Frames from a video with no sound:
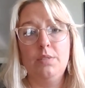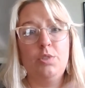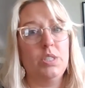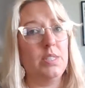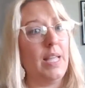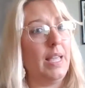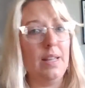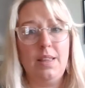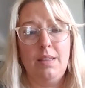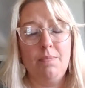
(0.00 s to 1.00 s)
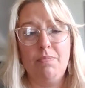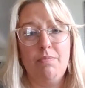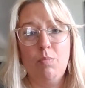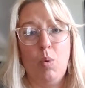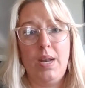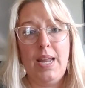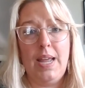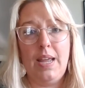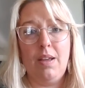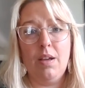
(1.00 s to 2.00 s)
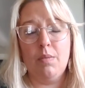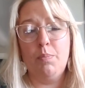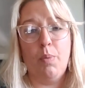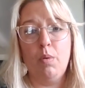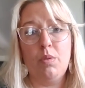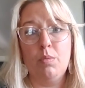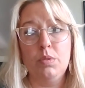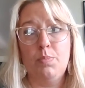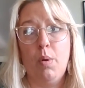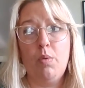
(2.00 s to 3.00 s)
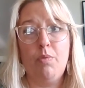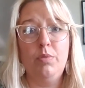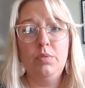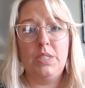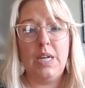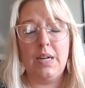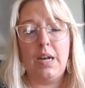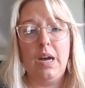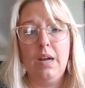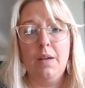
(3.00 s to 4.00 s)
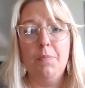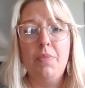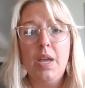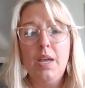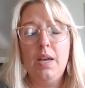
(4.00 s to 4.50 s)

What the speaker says: Just thinking one day of bulk, it was bulkfoods.com,